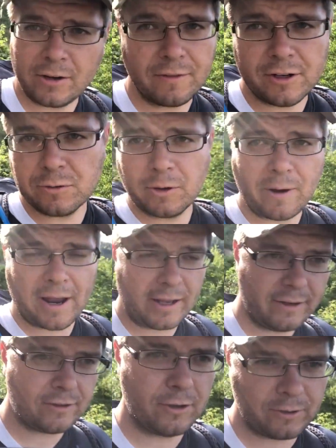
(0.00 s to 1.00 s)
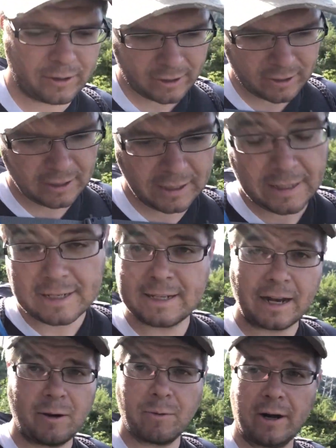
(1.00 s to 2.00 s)
individual we ran into
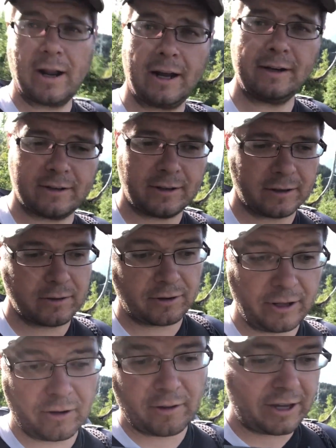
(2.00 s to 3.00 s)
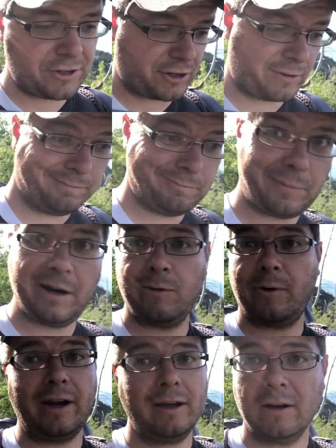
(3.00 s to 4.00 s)
decided he wanted to hike to Grinnell Glacier. By the
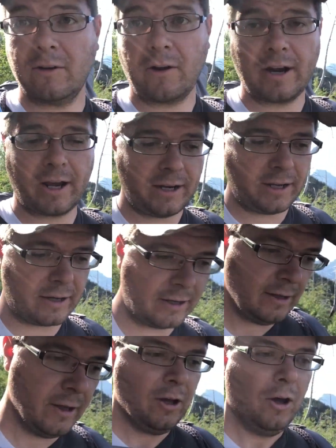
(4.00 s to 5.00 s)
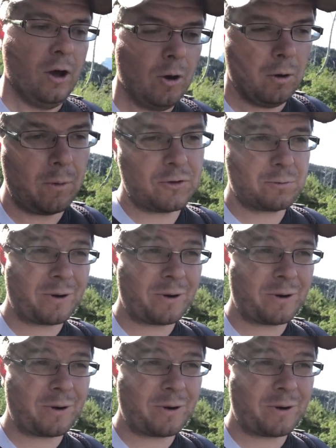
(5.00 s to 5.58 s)
way, great idea. What was